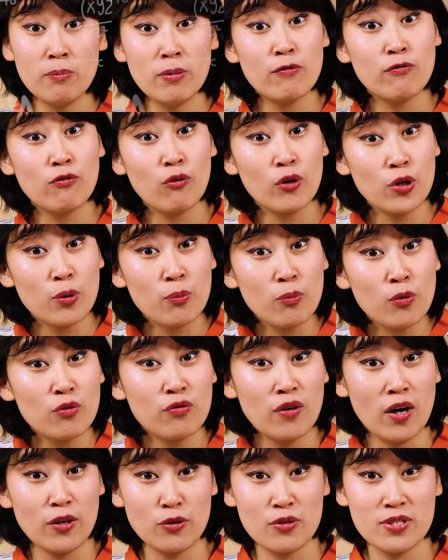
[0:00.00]
before you
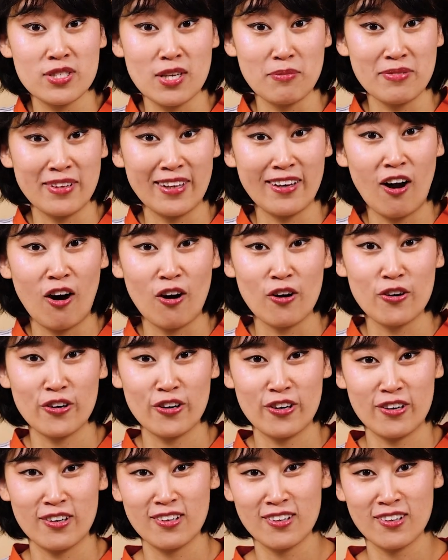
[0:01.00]
move on to something harder.